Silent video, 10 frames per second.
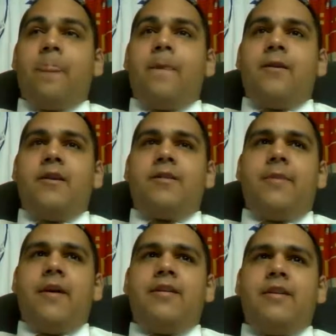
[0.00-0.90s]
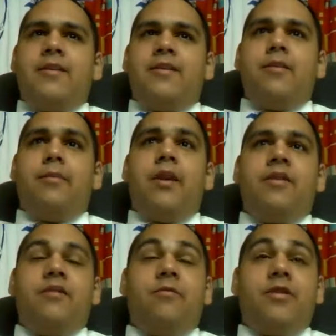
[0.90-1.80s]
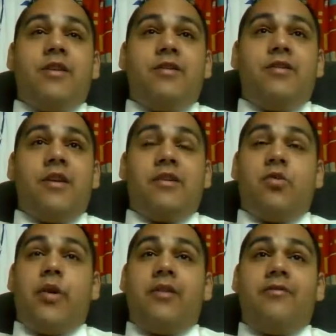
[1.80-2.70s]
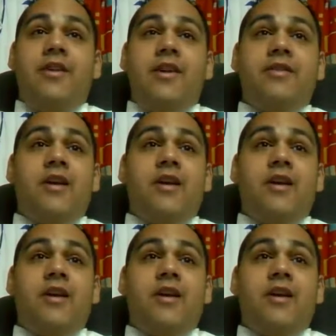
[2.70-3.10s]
Despite his diminutive presence, he has quick feet,